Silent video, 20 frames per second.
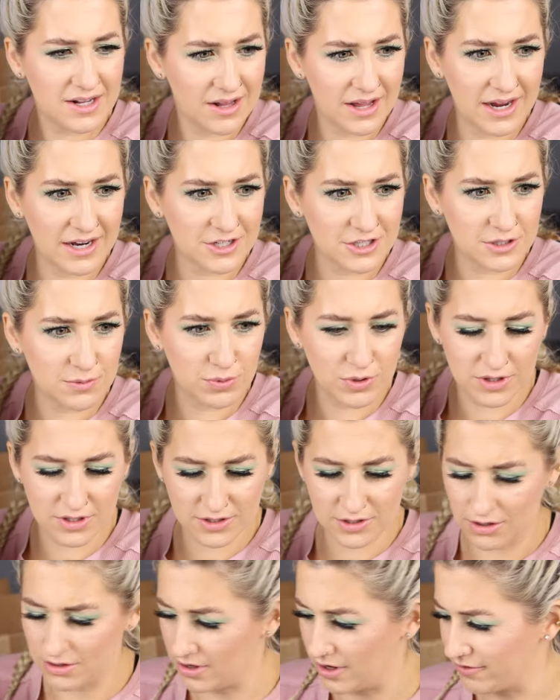need to just put
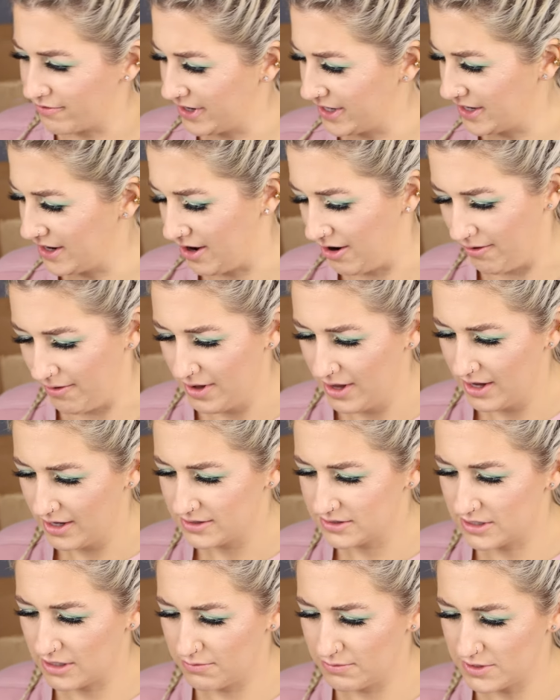this all on right now.
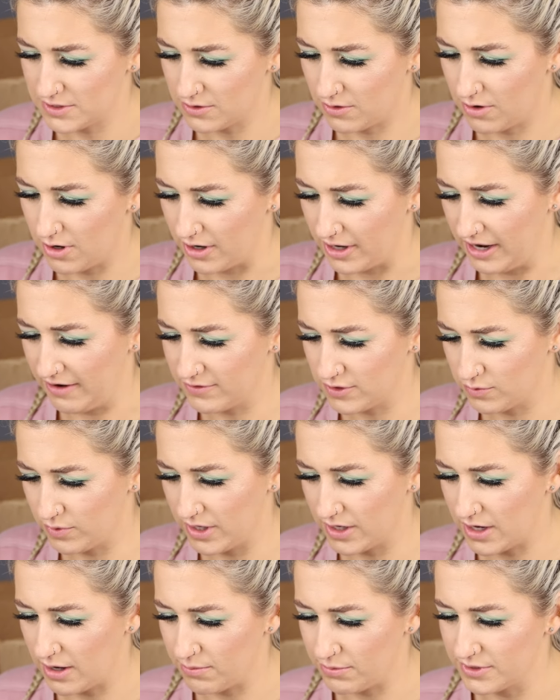It's gonna be so hard. I have to
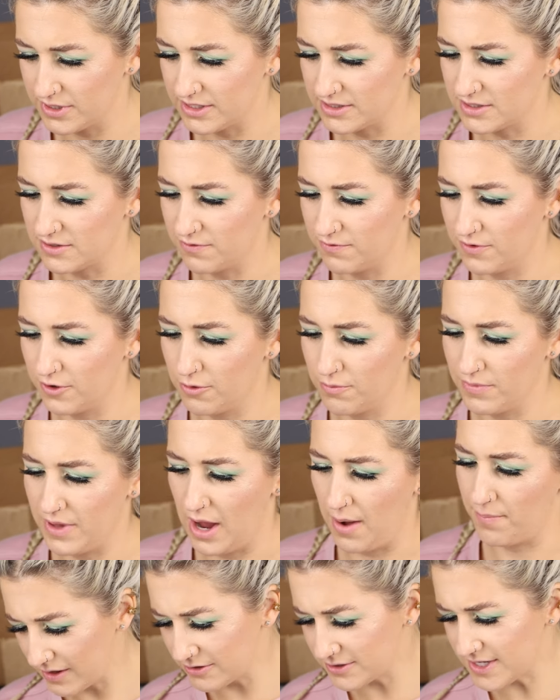wait a couple days to film
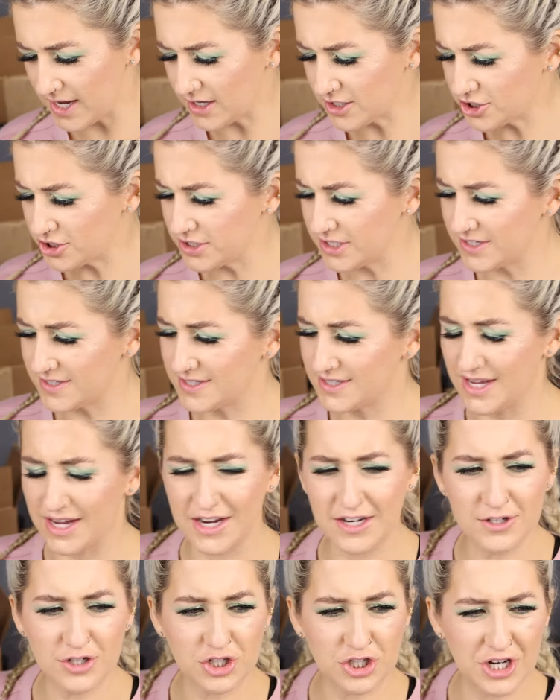that. There's actually a sage